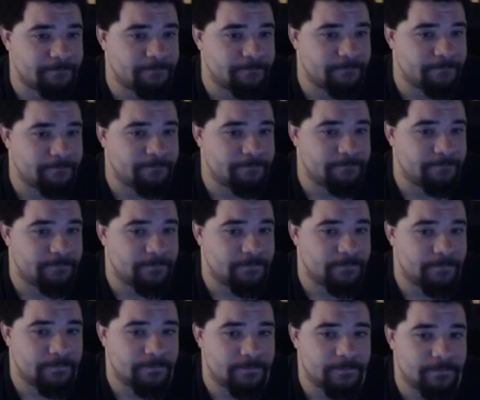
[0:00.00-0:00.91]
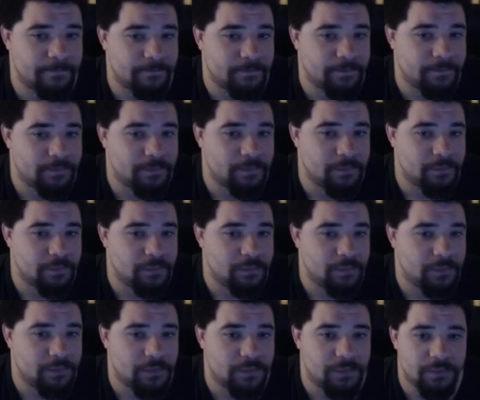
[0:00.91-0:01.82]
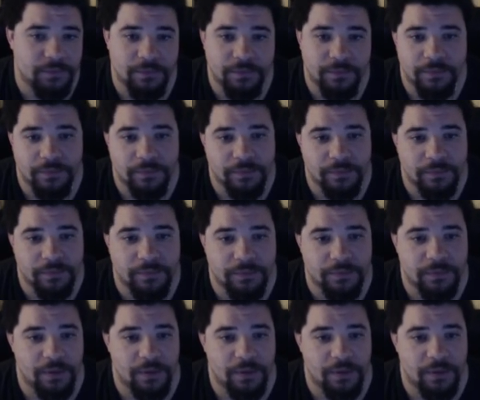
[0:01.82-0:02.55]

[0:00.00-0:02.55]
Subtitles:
No one is speaking in this clip.